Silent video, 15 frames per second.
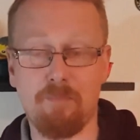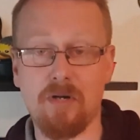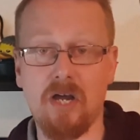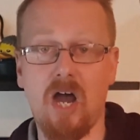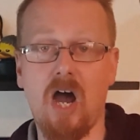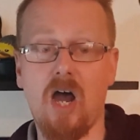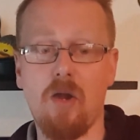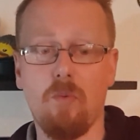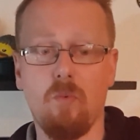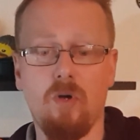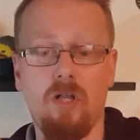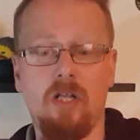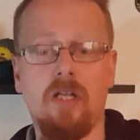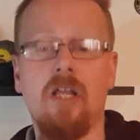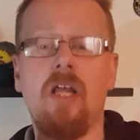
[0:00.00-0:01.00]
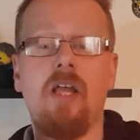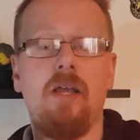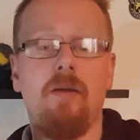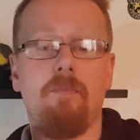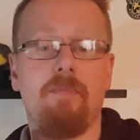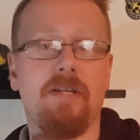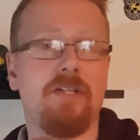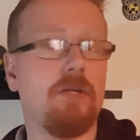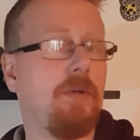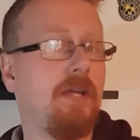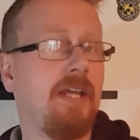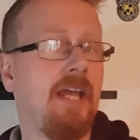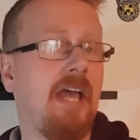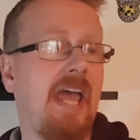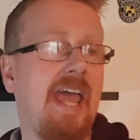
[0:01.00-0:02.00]
But I will be
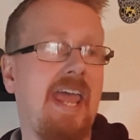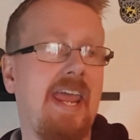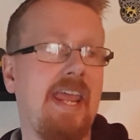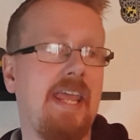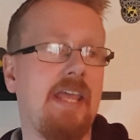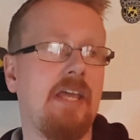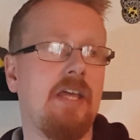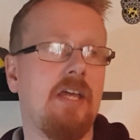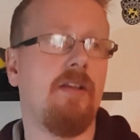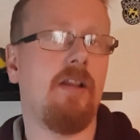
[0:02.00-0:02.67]
doing a